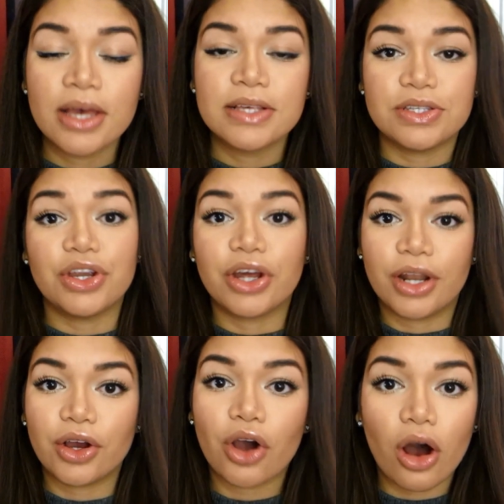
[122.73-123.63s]
So you're going
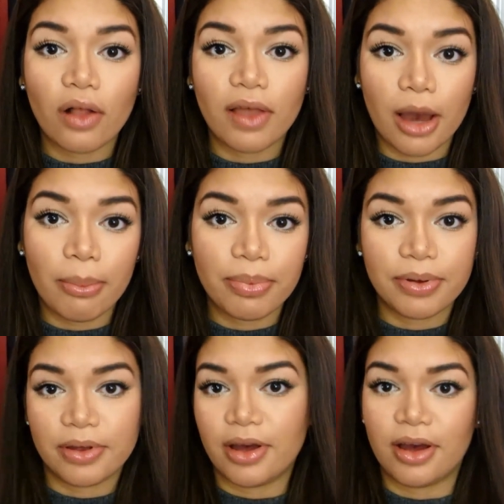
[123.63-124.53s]
to call up
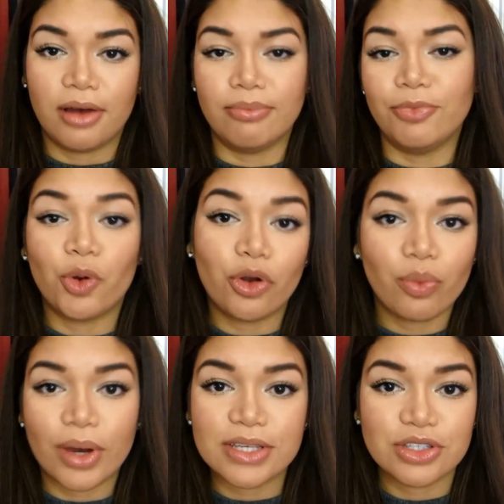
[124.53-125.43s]

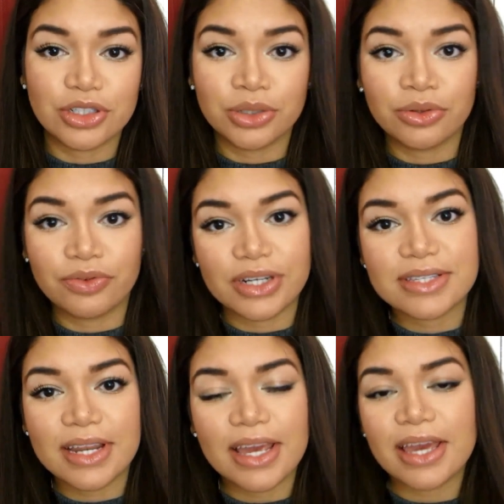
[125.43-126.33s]
Northwestern
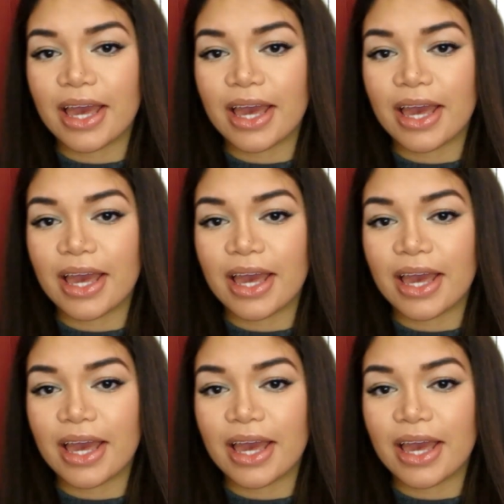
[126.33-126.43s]
University